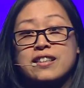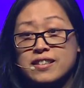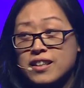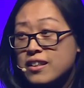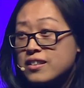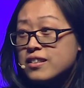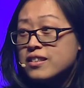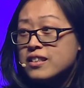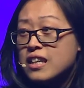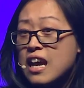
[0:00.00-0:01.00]
the
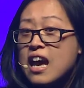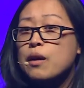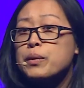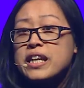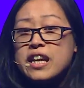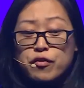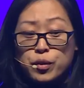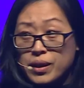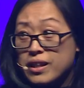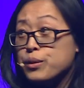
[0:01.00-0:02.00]
scientists, and we need
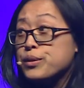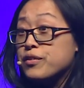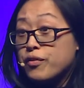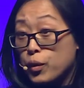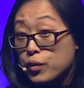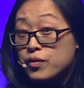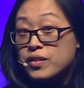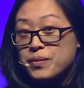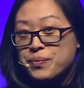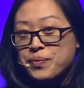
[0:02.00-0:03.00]
everyone else involved.